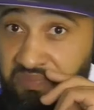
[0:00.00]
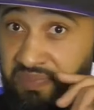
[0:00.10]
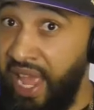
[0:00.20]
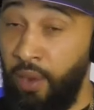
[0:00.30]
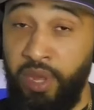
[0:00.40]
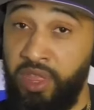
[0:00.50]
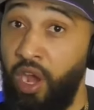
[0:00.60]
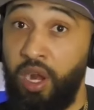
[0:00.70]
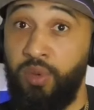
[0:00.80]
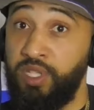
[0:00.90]
and we
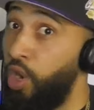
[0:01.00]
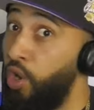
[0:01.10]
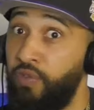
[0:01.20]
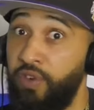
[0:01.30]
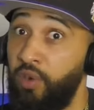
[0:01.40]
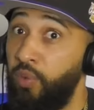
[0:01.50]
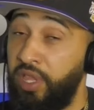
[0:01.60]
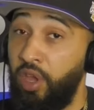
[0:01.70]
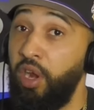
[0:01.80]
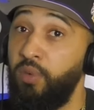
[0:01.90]
thought it was over. We
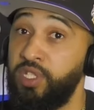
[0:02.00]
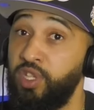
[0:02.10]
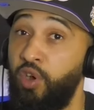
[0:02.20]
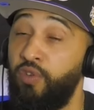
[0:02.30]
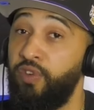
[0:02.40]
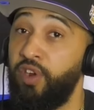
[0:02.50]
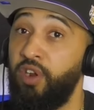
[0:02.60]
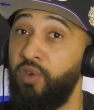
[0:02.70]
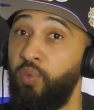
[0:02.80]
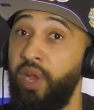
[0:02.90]
thought it was
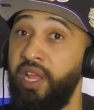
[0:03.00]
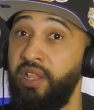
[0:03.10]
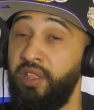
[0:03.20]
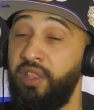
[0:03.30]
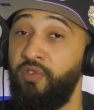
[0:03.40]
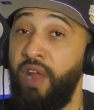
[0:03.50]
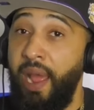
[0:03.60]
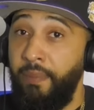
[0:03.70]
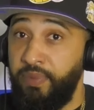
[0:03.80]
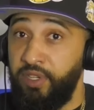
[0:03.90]
over when the
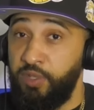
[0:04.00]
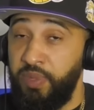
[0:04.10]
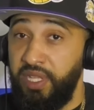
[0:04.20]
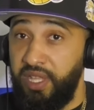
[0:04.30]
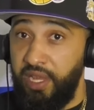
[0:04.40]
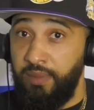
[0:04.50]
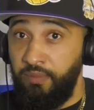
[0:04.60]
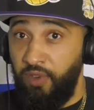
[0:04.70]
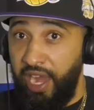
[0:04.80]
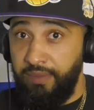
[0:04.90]
Raptors beat them,
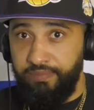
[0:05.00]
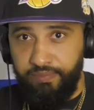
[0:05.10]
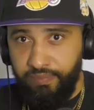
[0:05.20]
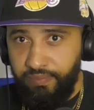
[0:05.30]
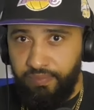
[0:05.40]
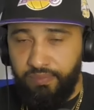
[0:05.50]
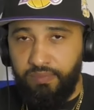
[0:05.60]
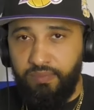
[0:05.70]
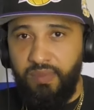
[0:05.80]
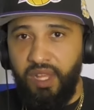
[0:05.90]
right?
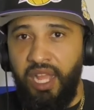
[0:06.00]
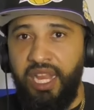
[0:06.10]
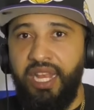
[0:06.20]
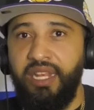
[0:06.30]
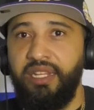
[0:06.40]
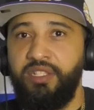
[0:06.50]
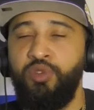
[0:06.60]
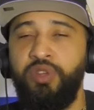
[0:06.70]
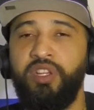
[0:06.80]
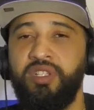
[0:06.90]
And then
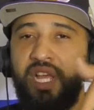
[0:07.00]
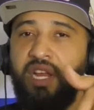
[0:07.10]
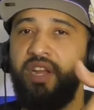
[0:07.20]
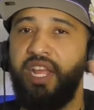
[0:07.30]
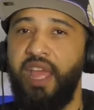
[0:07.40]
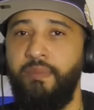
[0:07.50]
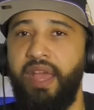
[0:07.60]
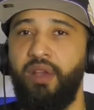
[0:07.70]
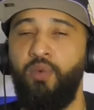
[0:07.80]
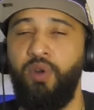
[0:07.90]
two years later, they came
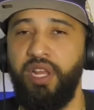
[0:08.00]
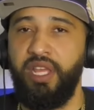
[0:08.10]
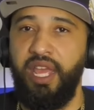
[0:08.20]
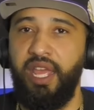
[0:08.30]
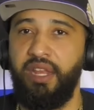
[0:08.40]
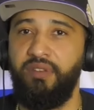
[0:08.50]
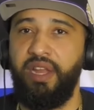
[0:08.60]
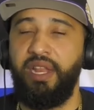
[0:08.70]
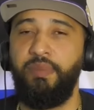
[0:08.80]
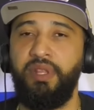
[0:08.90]
back and won again,
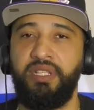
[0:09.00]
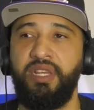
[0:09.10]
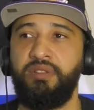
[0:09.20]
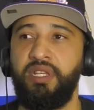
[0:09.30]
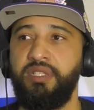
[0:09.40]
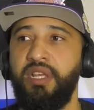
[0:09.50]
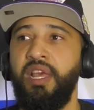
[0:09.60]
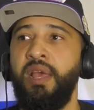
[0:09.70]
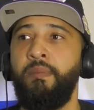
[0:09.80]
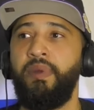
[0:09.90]
right? They beat the Celtics.
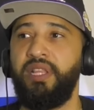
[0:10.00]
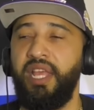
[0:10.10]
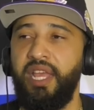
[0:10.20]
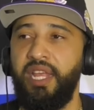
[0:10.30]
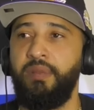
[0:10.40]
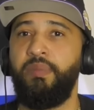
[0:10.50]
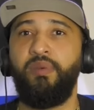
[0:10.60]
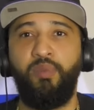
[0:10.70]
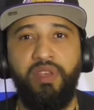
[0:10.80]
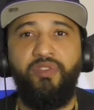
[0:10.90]
But then,
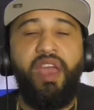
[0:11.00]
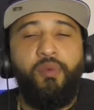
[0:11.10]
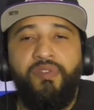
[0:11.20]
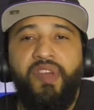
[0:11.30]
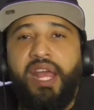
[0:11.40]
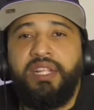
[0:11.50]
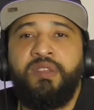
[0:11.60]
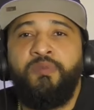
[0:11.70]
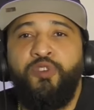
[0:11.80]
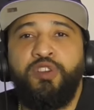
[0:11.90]
but we've we've had
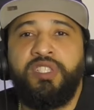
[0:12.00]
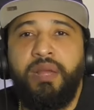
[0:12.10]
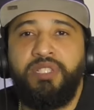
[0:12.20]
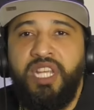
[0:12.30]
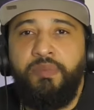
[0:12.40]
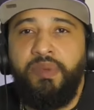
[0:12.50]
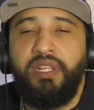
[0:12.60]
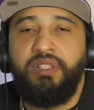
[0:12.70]
some first time champions,